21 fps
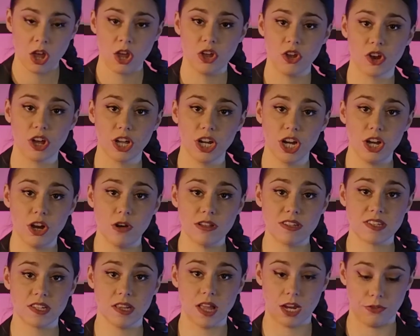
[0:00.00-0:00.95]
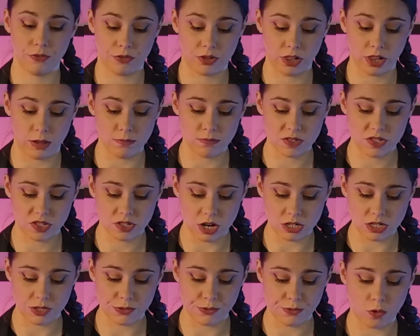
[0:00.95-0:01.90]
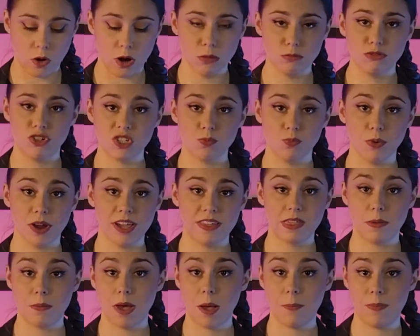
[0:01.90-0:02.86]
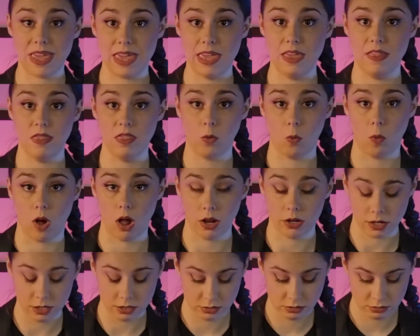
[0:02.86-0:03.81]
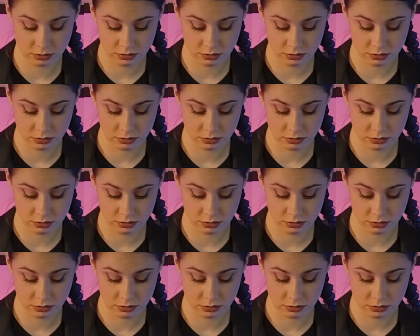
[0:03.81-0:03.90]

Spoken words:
You're gonna notice a lot of clumps start to form, just break them up in the water.